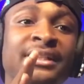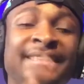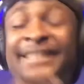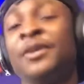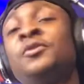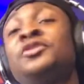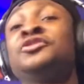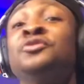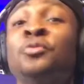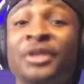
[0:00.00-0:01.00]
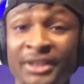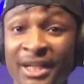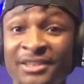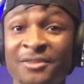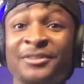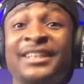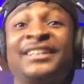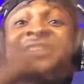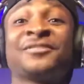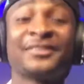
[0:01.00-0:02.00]
"The girl doesn't know what she has lost, that
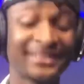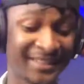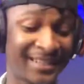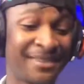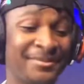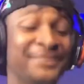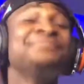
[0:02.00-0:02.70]
she has lost a diamond."